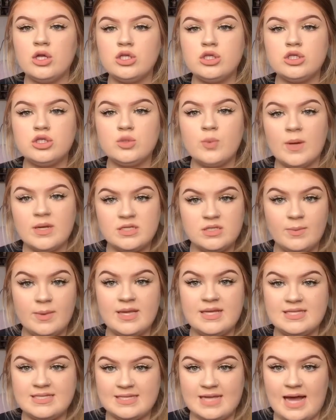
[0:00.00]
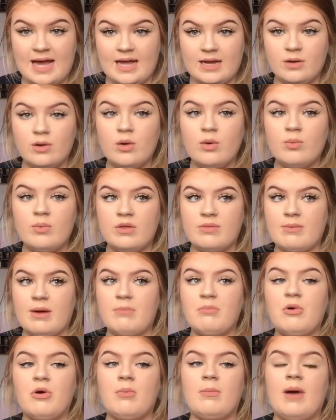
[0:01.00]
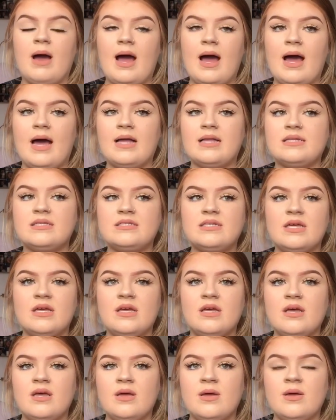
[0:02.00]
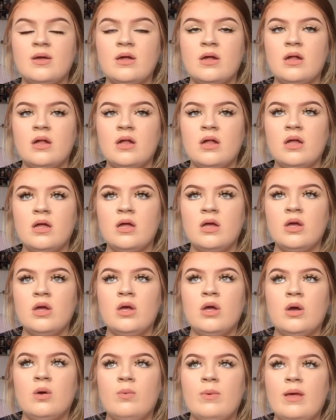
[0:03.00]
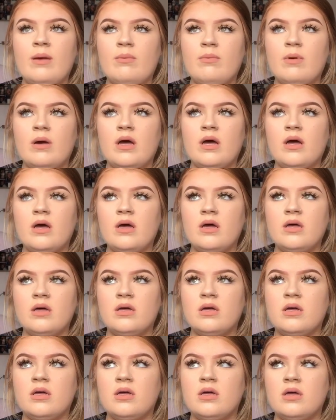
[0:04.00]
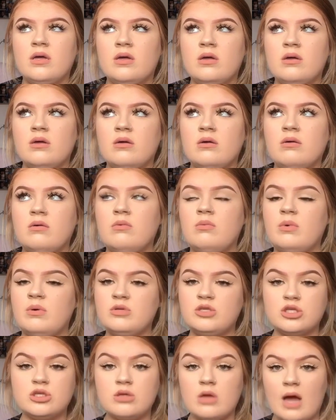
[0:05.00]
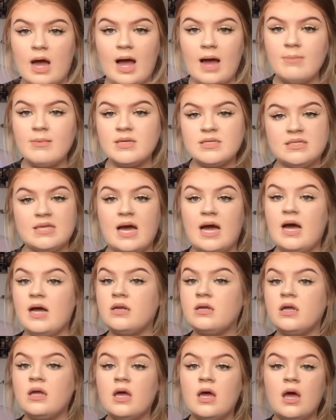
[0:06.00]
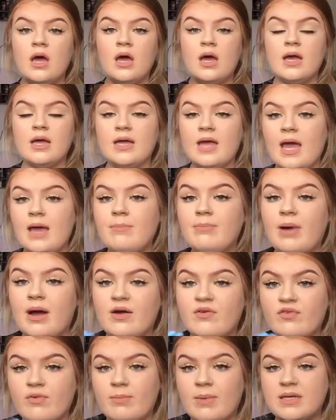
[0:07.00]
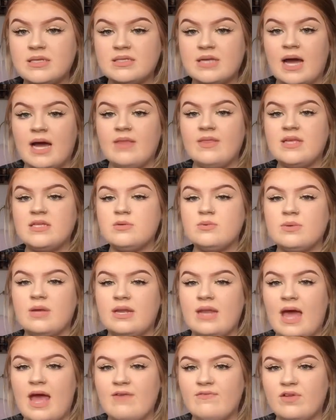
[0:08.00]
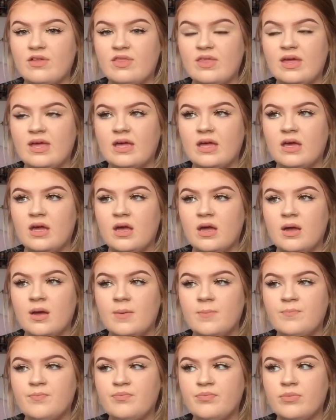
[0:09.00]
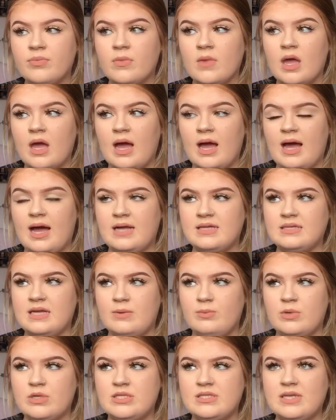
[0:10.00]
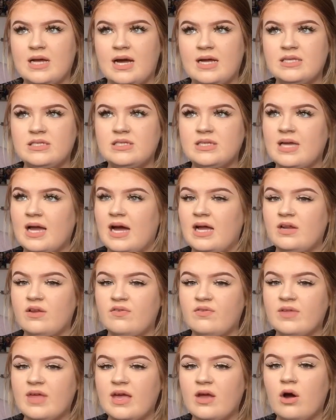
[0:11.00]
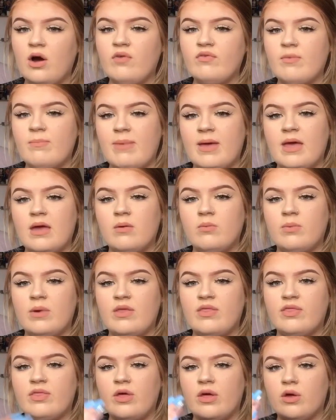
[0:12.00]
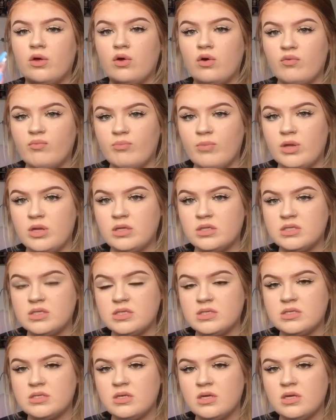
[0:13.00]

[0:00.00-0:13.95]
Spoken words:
20-week scan with my mum, and we were just at my scan, came back from my scan. This was when everything was starting to kind of kick off a bit with the government's